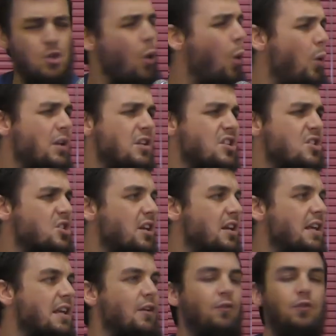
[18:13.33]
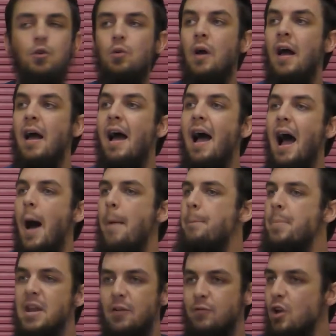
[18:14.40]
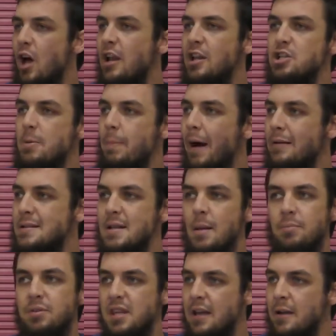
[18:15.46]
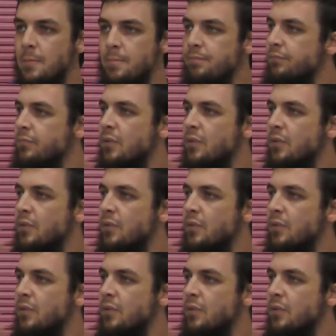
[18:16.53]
It's only just going to give you a bit of knowledge about something,